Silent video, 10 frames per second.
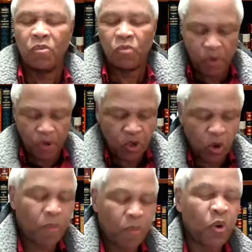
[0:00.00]
We will
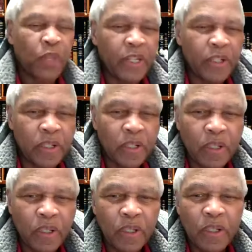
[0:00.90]
talk about that.
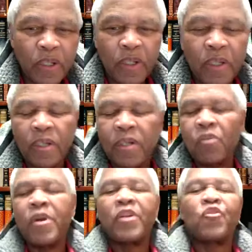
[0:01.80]

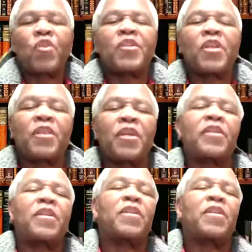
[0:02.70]
We are trusting that